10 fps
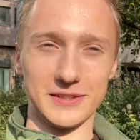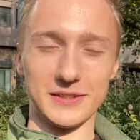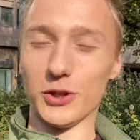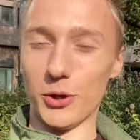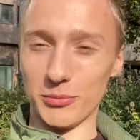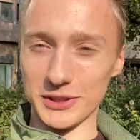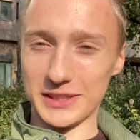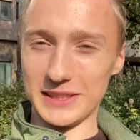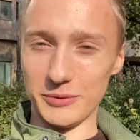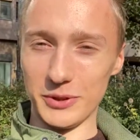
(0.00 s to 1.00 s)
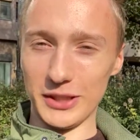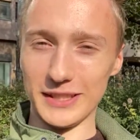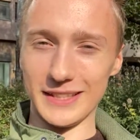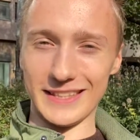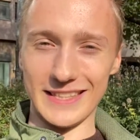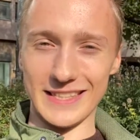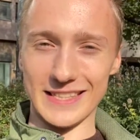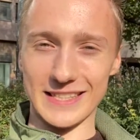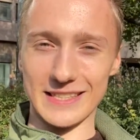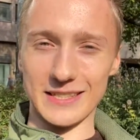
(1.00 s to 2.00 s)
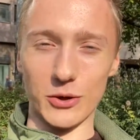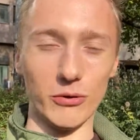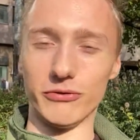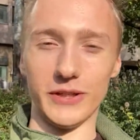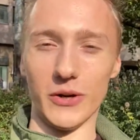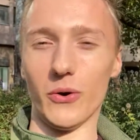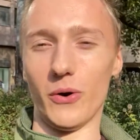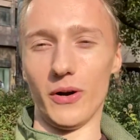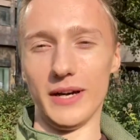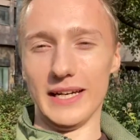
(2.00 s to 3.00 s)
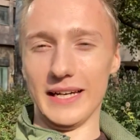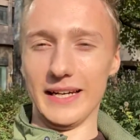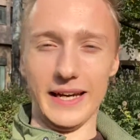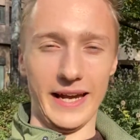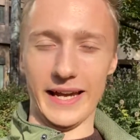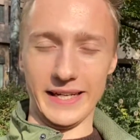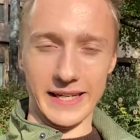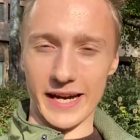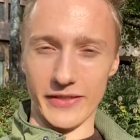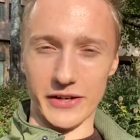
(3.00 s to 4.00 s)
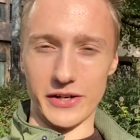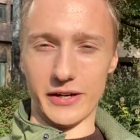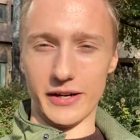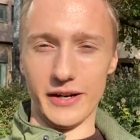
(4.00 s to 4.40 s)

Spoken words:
common stimulant is coffee or any other